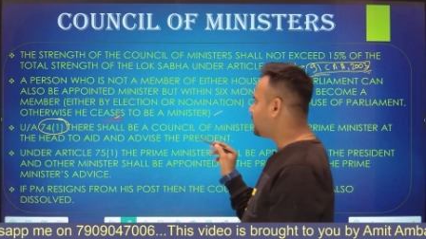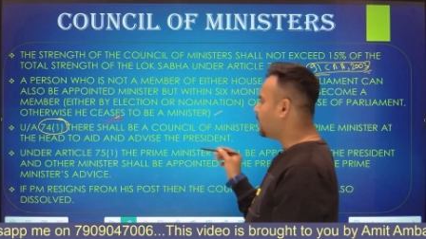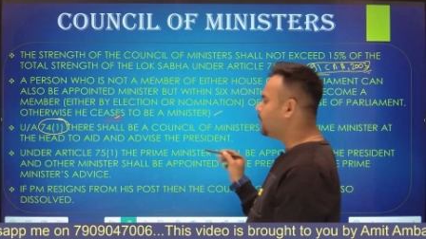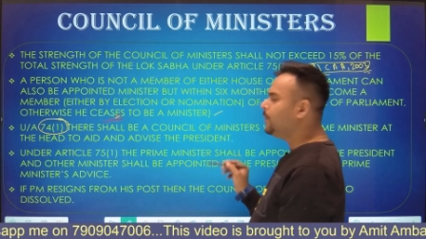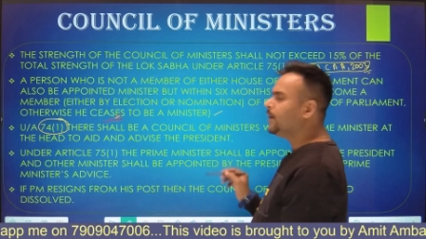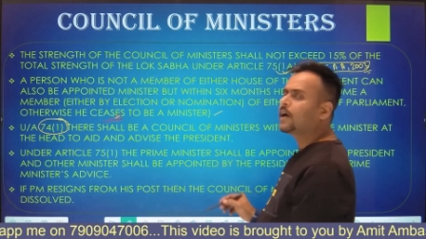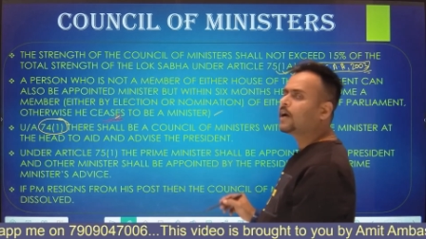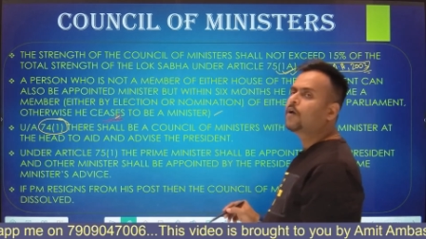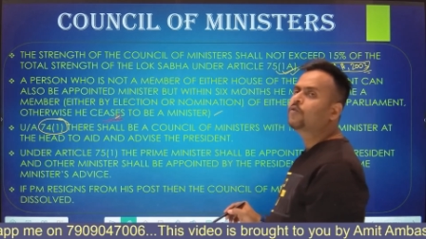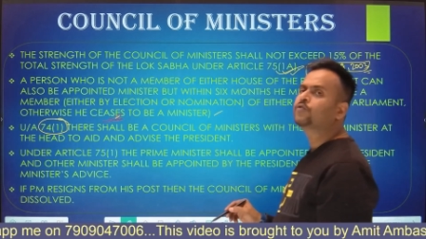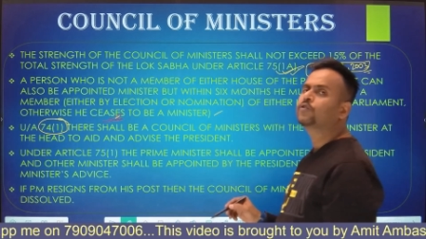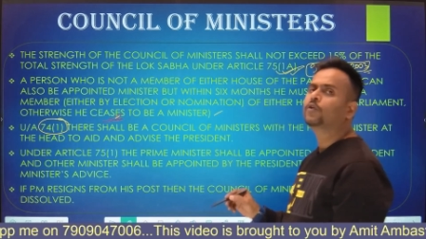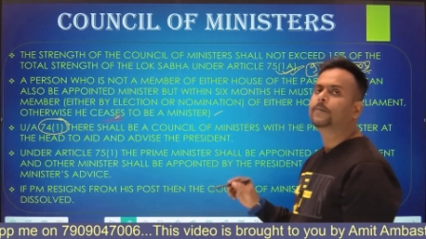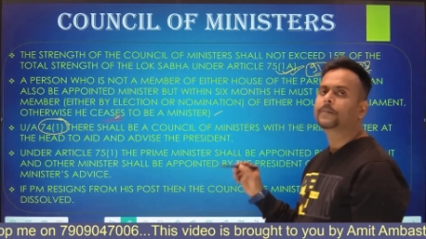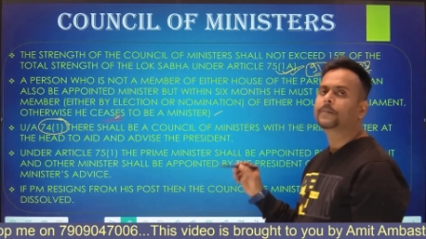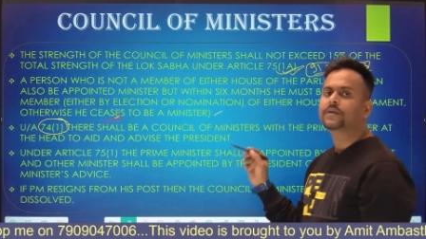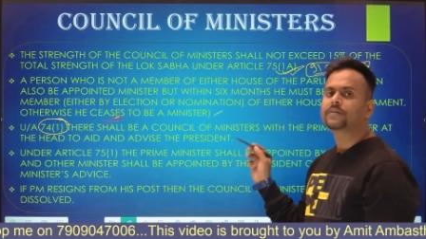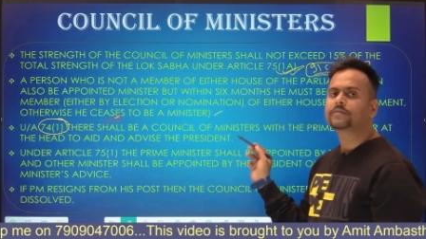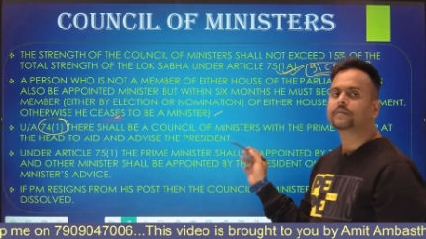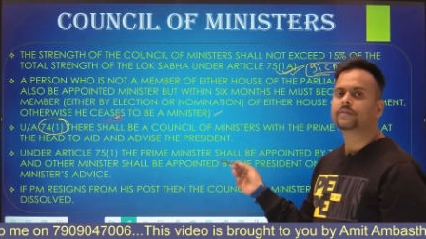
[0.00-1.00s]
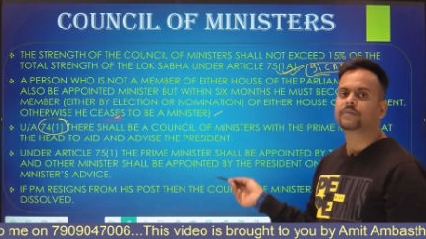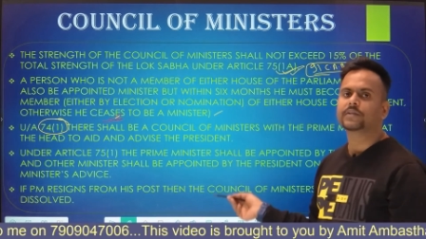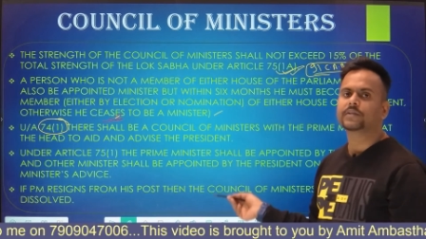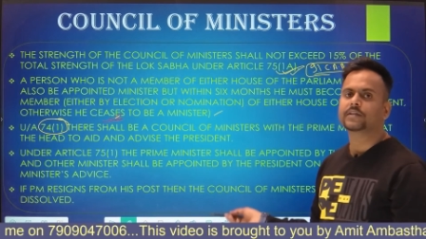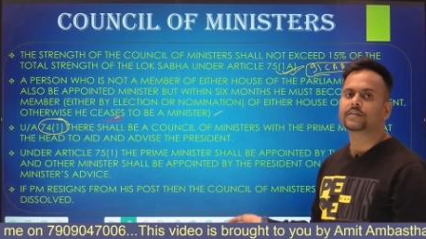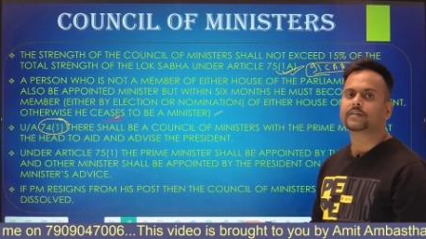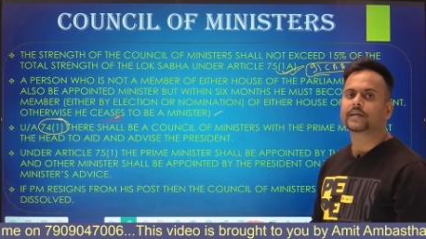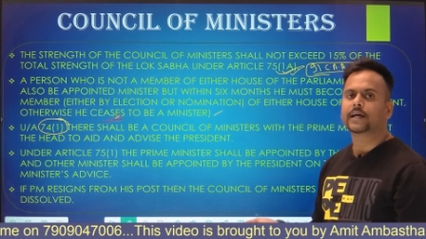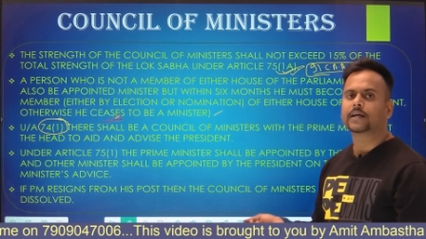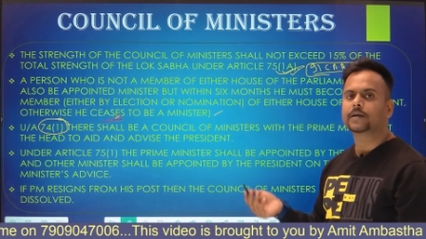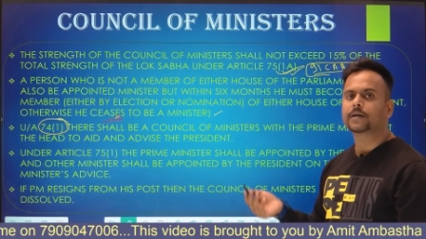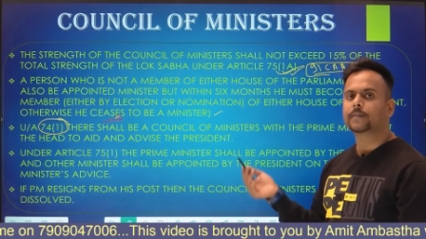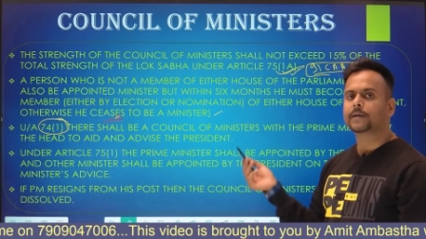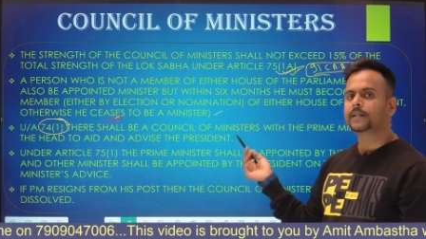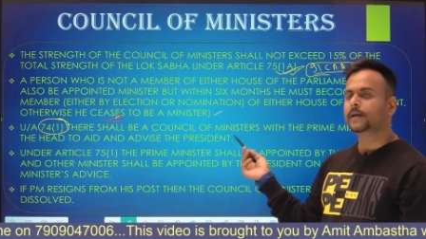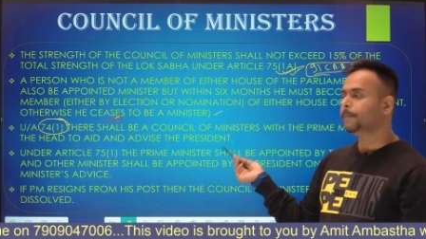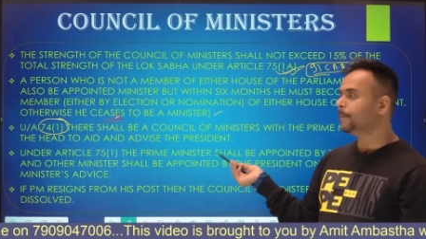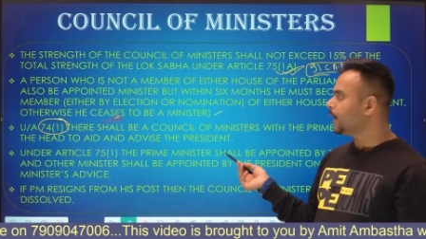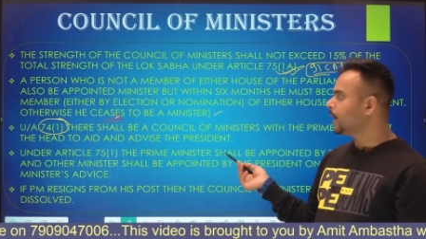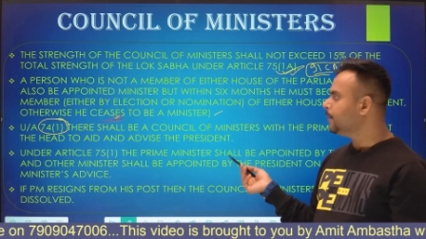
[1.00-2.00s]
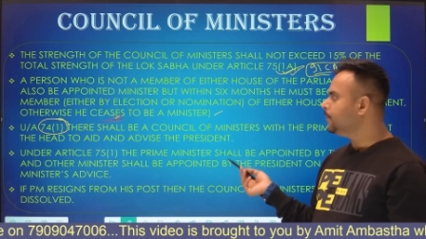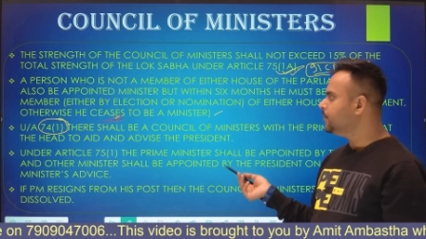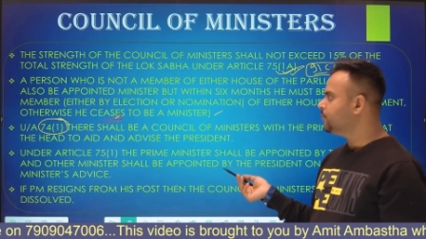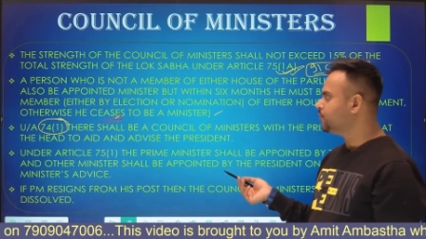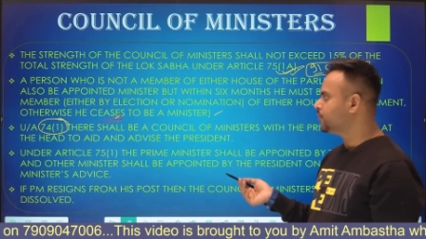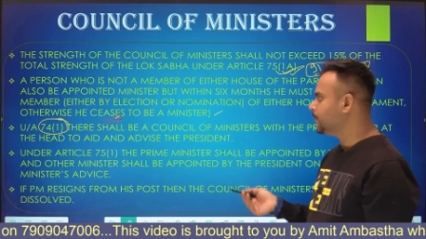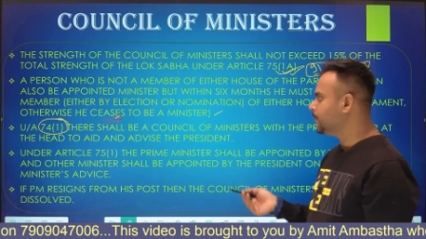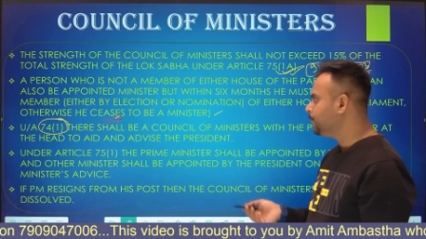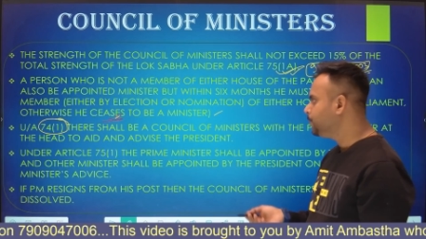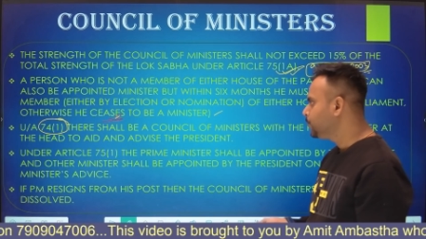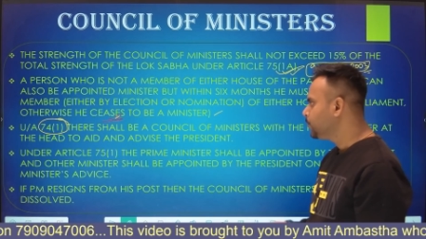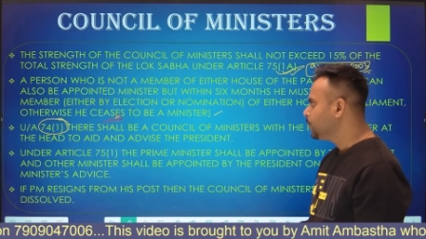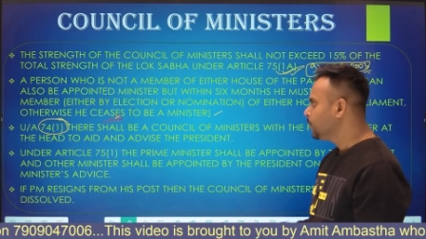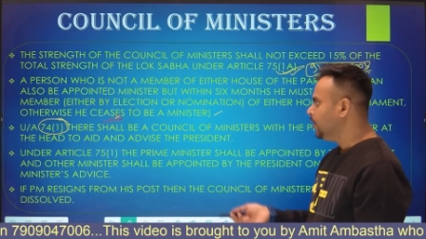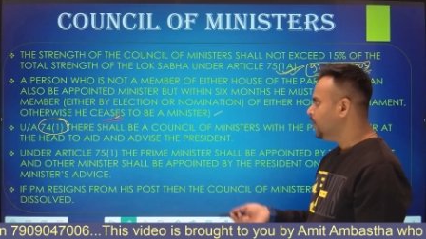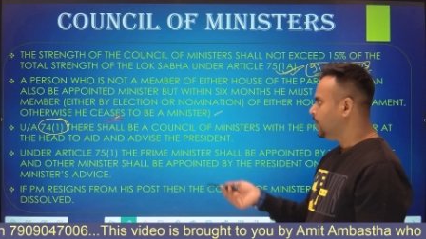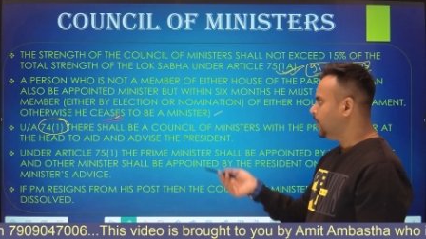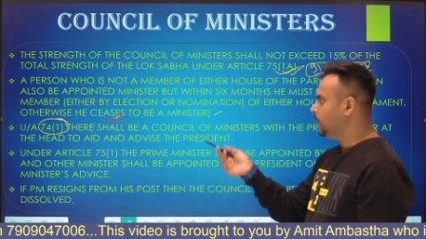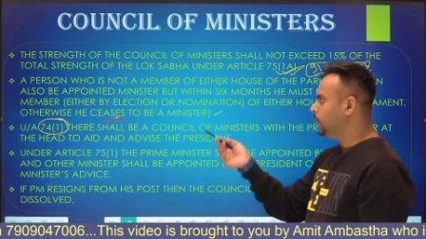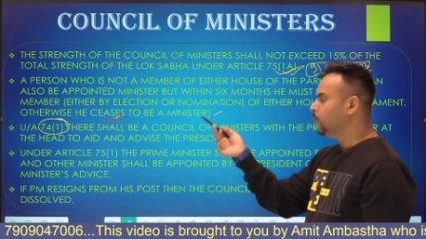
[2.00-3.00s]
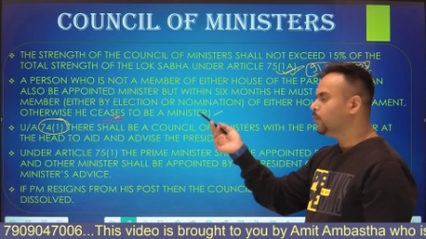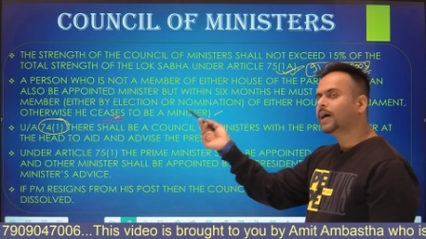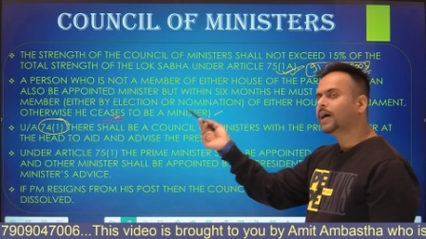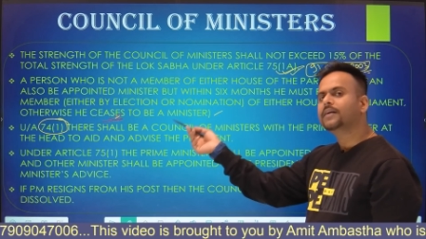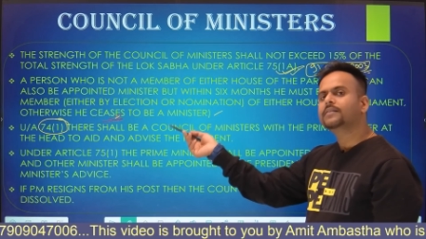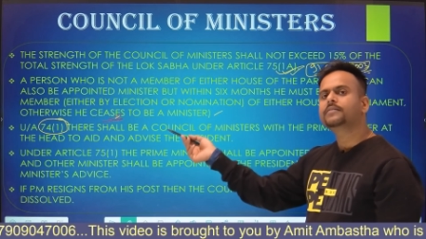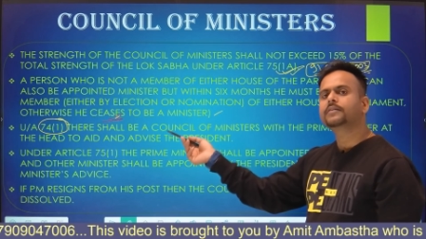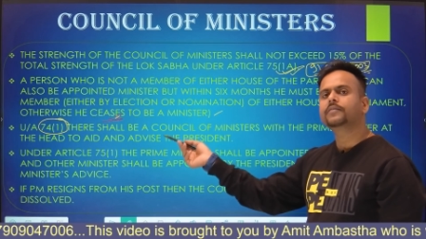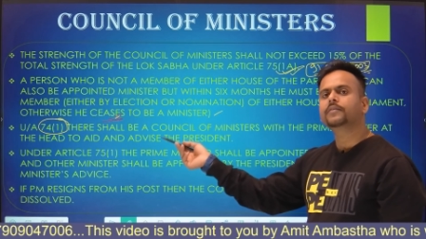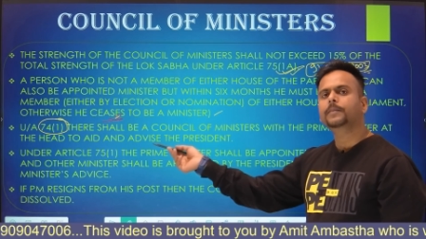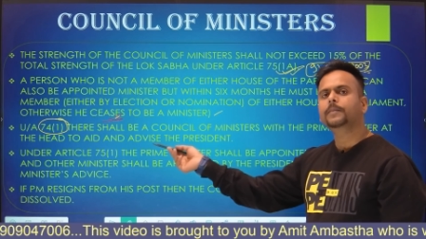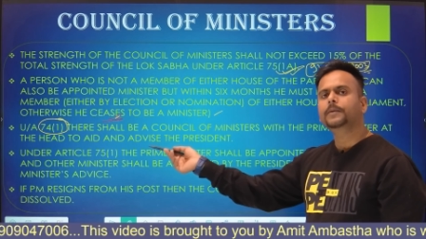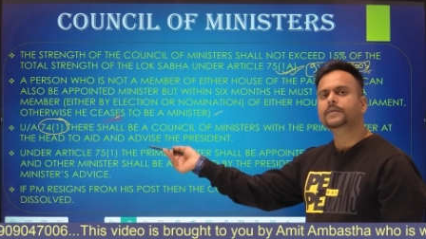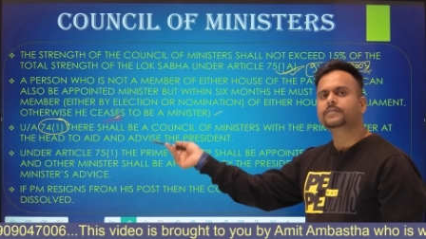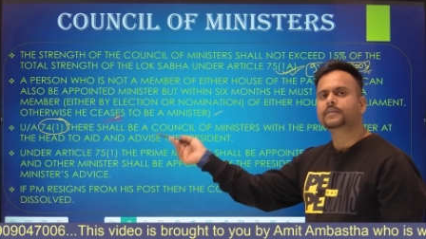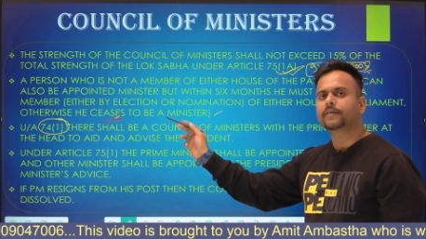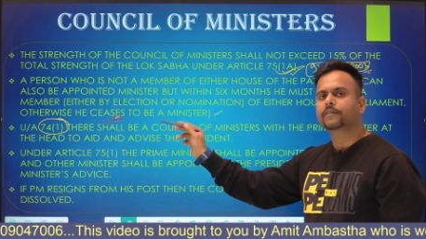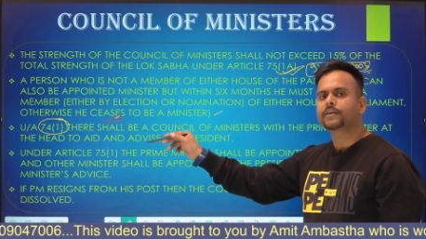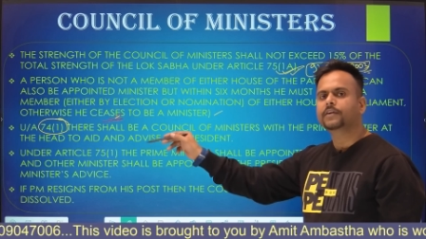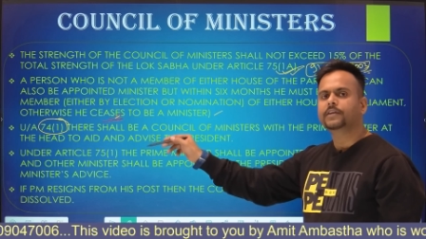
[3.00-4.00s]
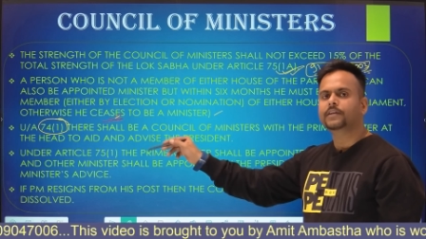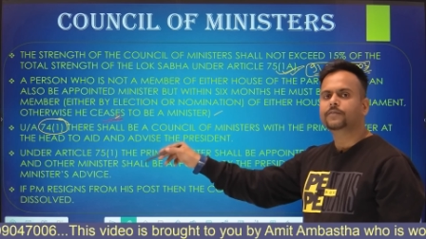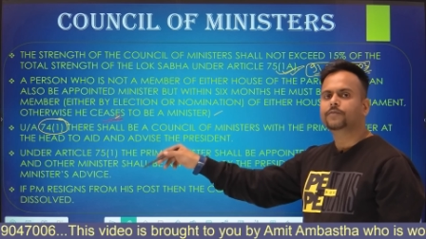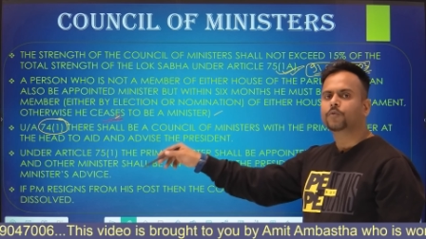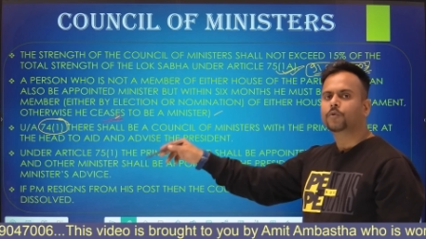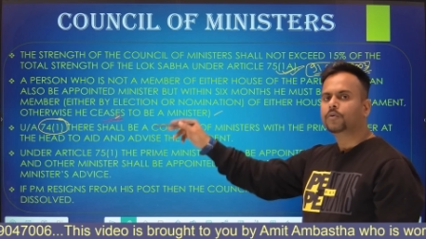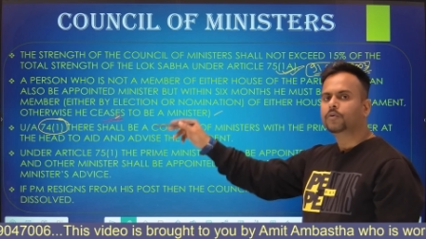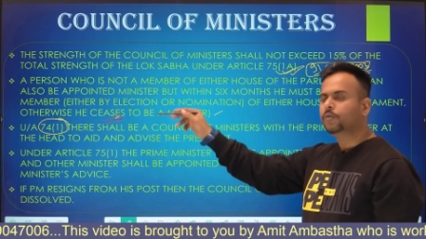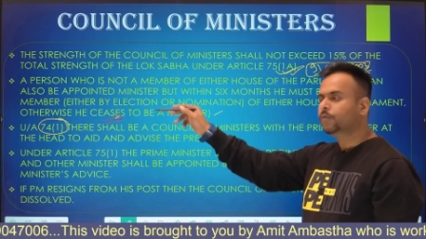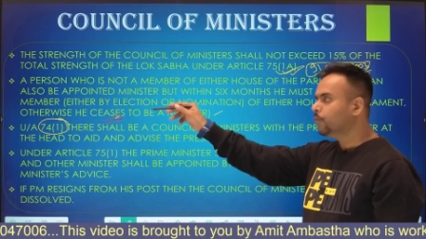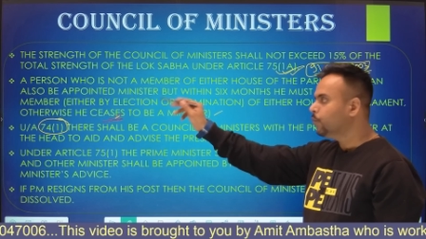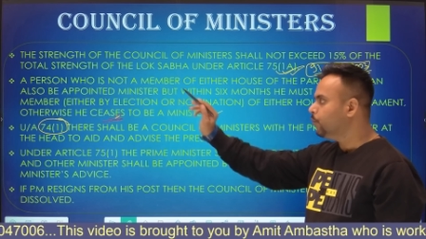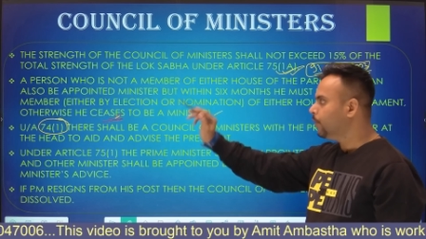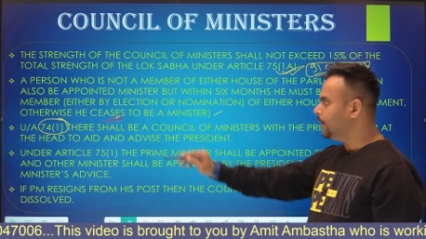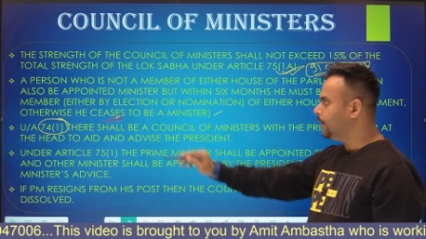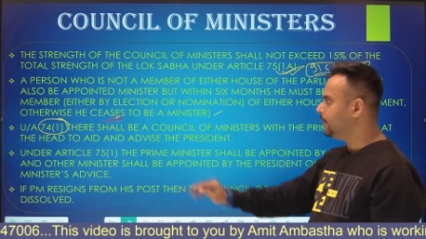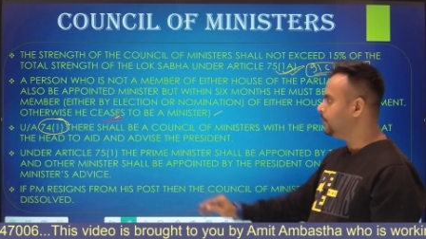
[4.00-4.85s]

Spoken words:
a Council of Ministers which is headed by the Prime Minister. Then your answer will be 74(1).